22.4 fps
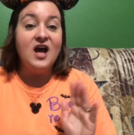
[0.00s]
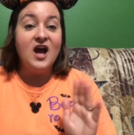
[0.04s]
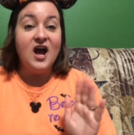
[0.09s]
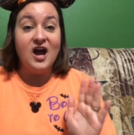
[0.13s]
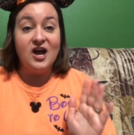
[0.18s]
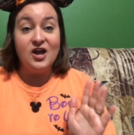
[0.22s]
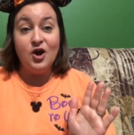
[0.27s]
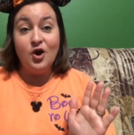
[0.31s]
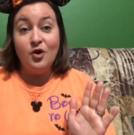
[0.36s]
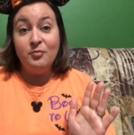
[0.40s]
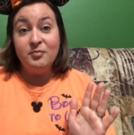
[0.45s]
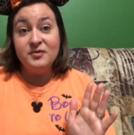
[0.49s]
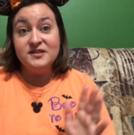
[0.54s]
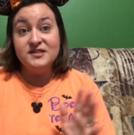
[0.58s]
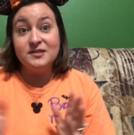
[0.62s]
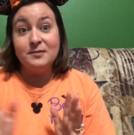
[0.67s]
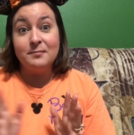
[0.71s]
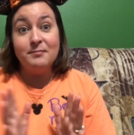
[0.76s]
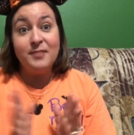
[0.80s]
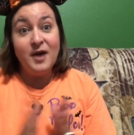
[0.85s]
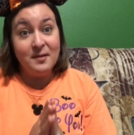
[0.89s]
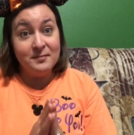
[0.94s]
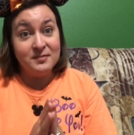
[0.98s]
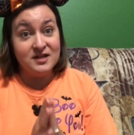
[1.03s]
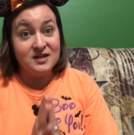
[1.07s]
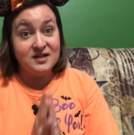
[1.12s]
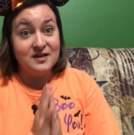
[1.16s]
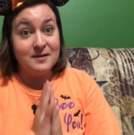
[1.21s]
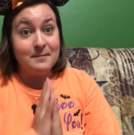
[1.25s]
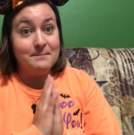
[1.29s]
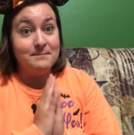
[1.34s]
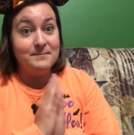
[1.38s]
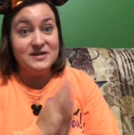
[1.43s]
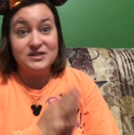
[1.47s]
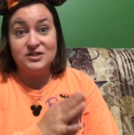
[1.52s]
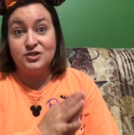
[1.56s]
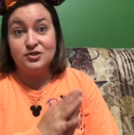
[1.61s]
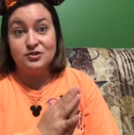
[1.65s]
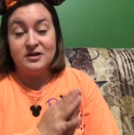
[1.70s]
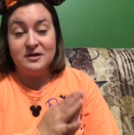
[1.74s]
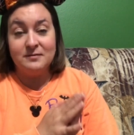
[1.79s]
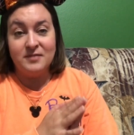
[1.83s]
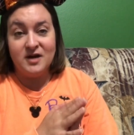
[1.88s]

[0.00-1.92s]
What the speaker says: I opened some pumpkin mystery